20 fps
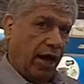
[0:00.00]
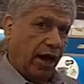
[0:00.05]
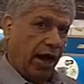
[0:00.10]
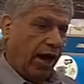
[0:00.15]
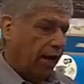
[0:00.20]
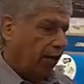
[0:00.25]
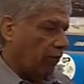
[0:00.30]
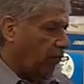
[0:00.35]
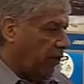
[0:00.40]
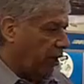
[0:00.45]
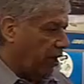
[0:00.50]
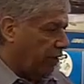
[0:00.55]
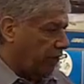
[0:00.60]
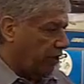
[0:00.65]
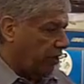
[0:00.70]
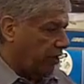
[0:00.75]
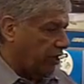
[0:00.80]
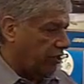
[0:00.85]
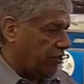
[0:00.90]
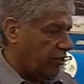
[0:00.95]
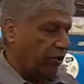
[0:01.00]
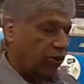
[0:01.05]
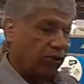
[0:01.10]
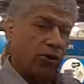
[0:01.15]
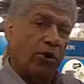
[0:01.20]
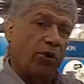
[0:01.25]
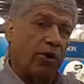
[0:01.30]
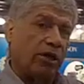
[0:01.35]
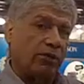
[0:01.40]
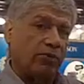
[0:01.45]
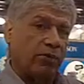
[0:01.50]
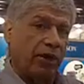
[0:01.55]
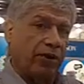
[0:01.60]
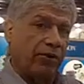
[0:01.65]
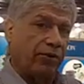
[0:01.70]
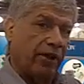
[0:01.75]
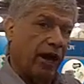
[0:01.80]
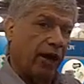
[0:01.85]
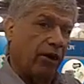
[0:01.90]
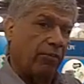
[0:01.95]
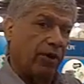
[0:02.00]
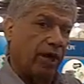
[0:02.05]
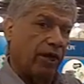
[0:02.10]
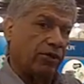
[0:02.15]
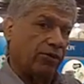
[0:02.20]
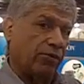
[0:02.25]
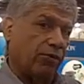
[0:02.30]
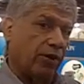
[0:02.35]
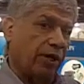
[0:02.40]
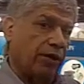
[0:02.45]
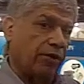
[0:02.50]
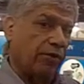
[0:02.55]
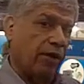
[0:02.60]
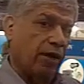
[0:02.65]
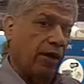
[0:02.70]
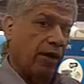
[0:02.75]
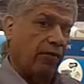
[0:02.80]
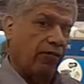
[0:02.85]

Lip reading: and whatever additional noise we are now measuring